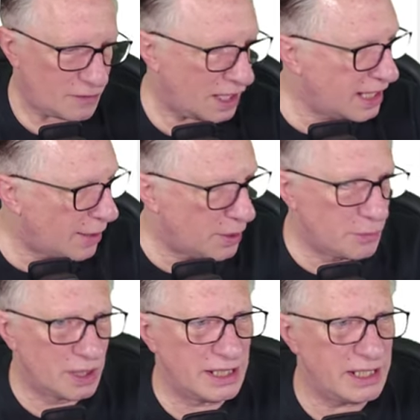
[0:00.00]
Yeah, we
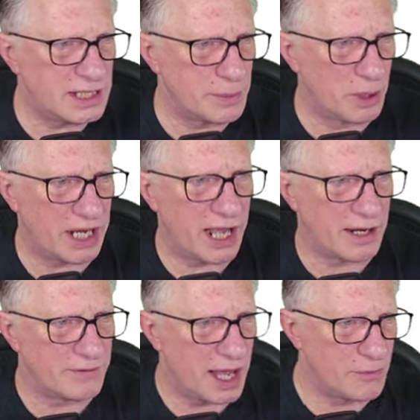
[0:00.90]
really need to break out
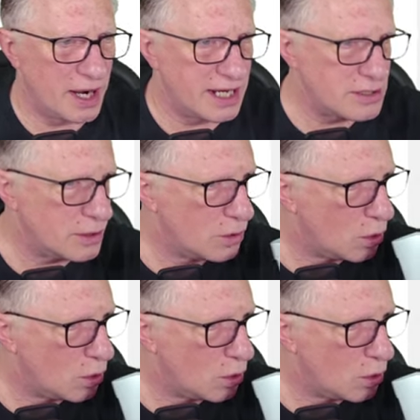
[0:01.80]
of that range.